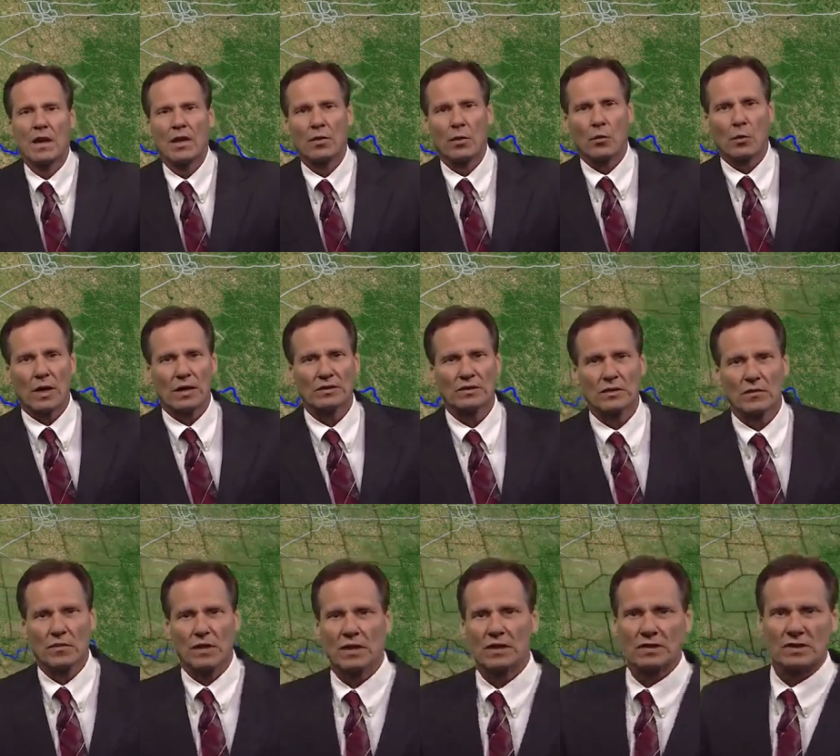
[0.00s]
the rest
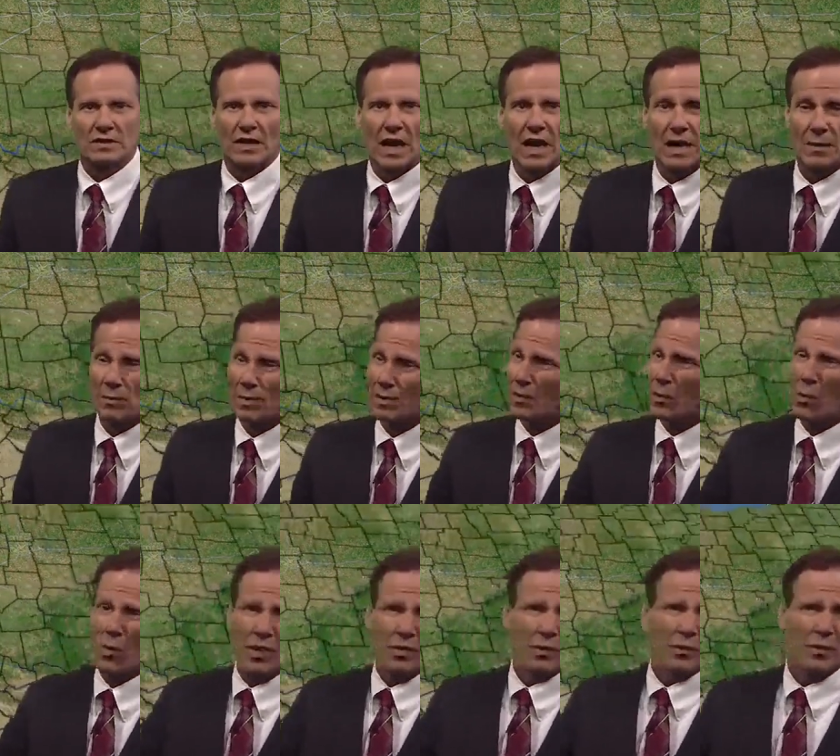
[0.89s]
of this night, but the
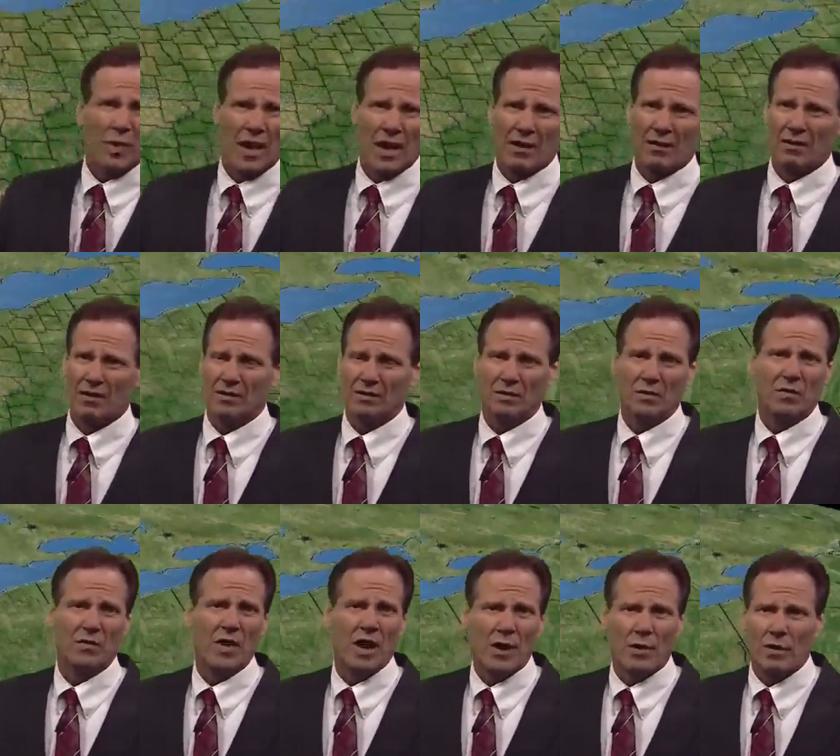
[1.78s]
weather pattern is
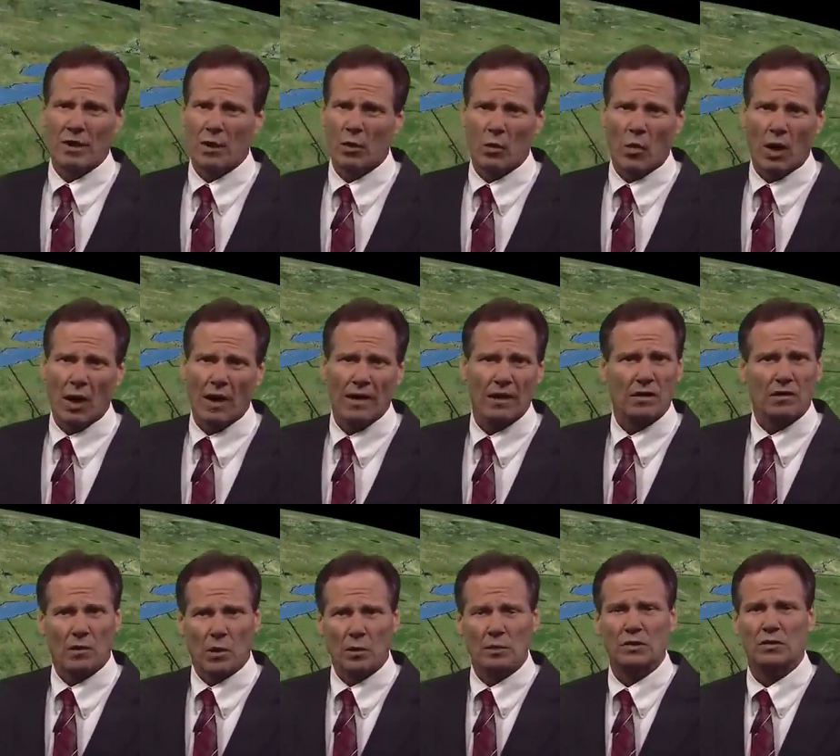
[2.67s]
very quiet
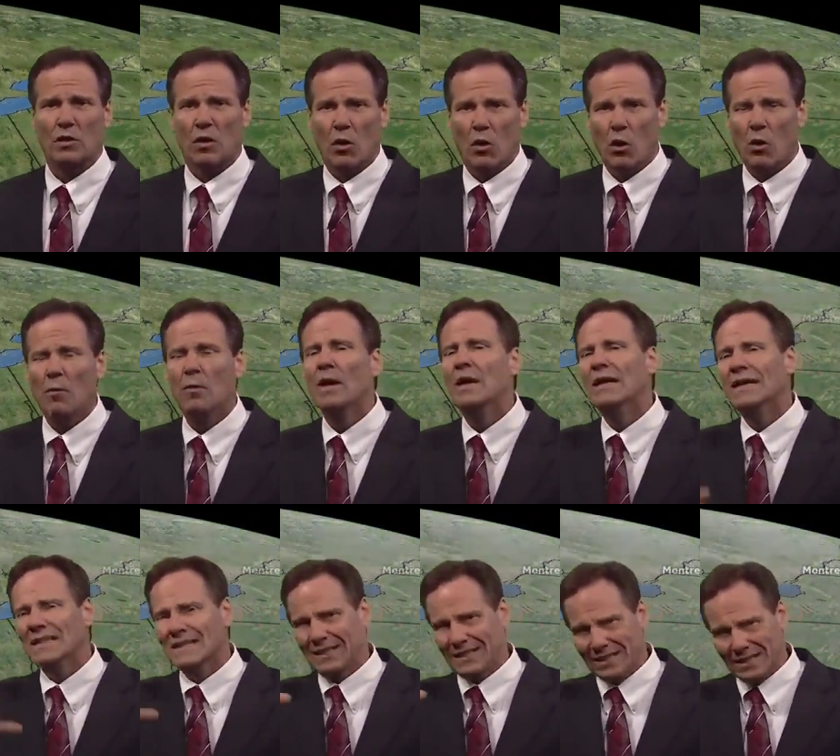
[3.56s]
close to home.
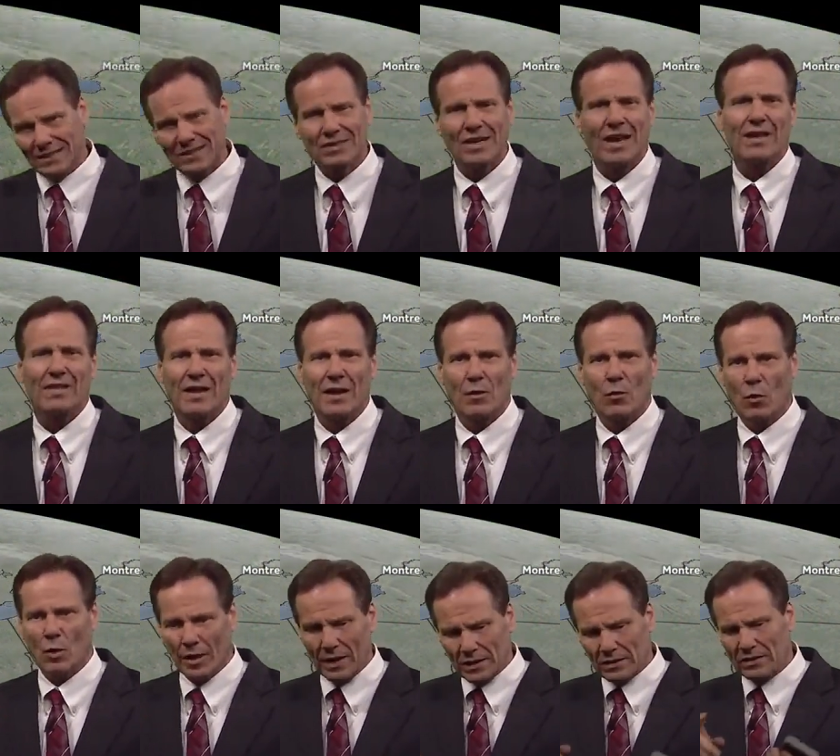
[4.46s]
Gonna stay that
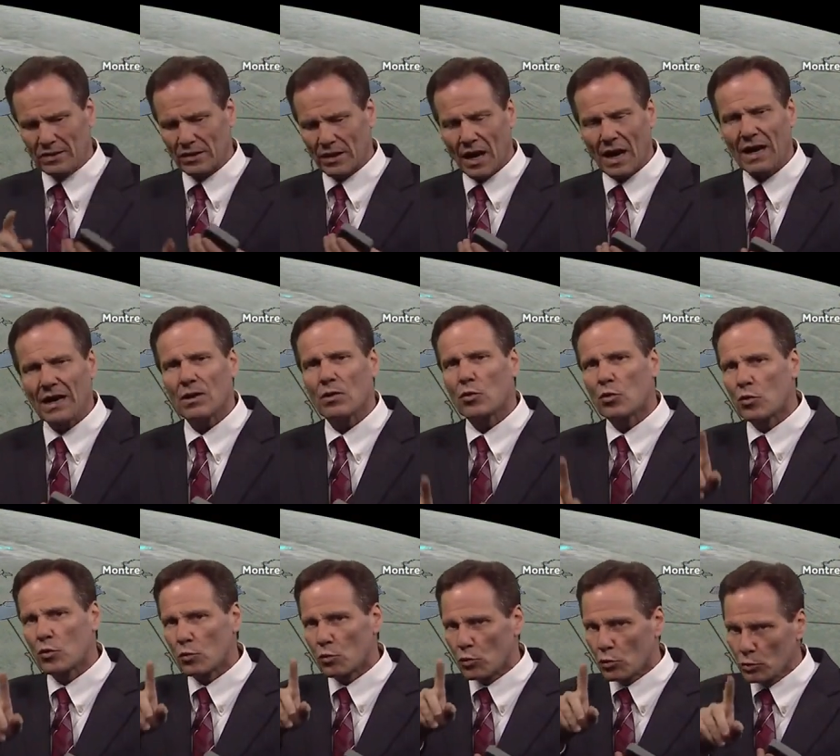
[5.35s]
way tonight
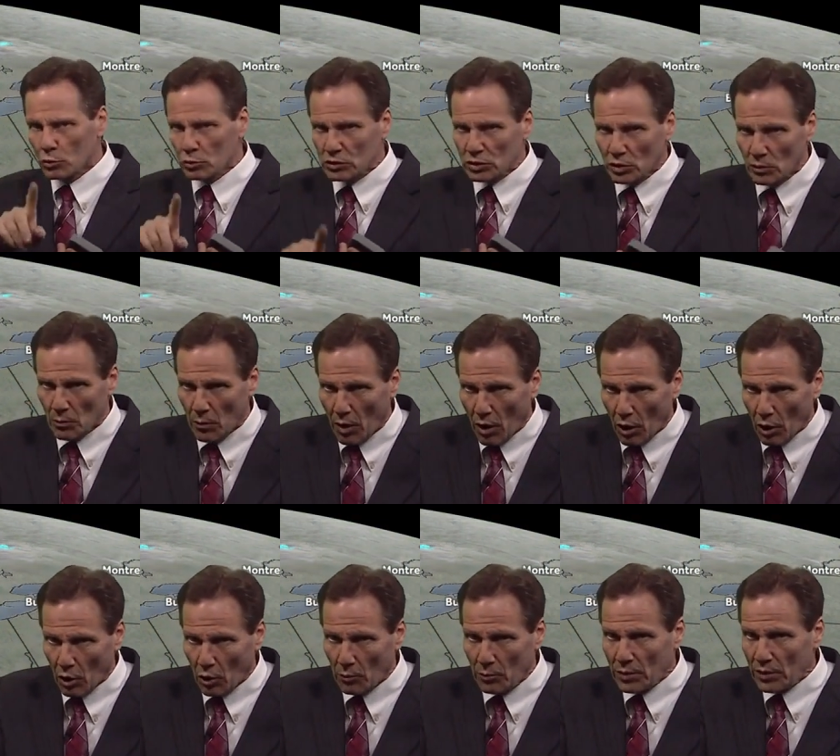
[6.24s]
through
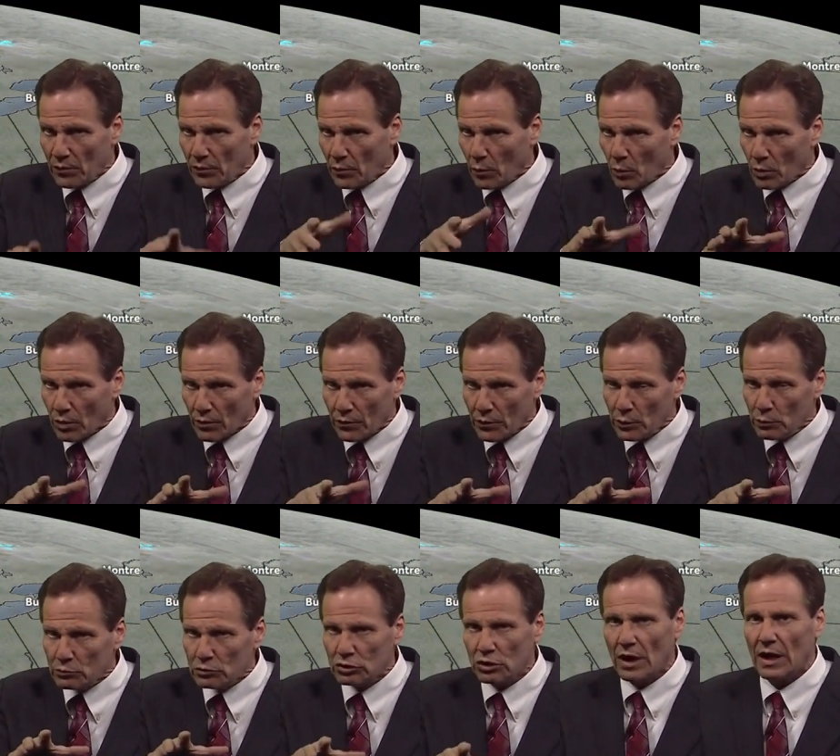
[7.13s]
tomorrow before a
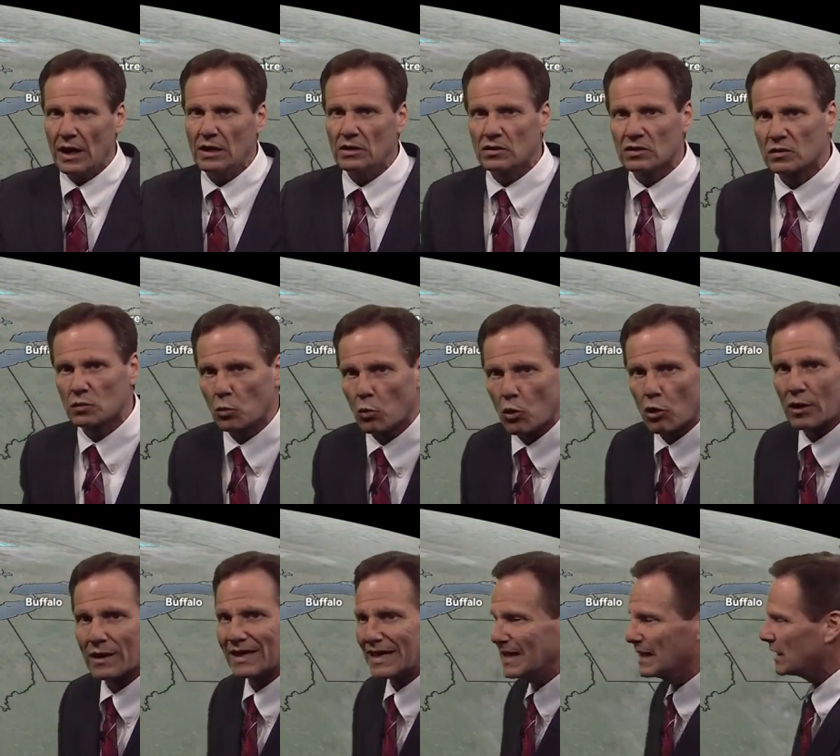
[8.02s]
few changes
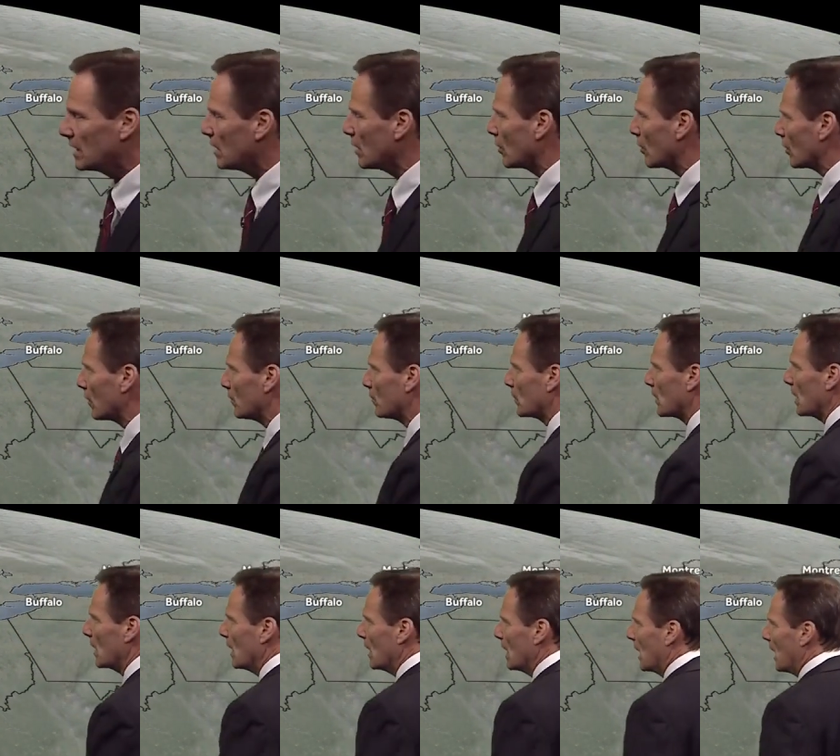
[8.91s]
work in here
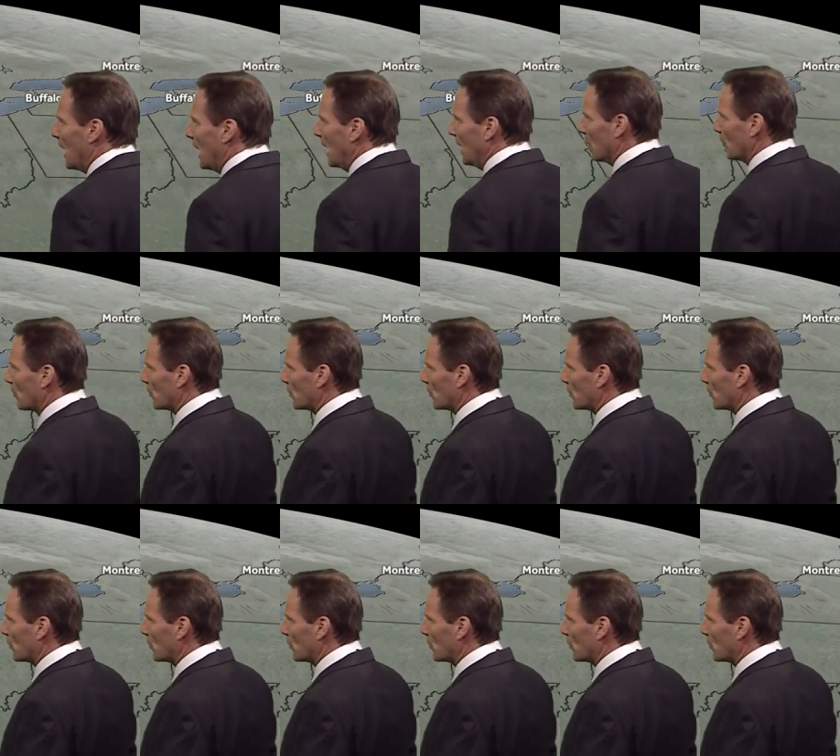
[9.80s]
on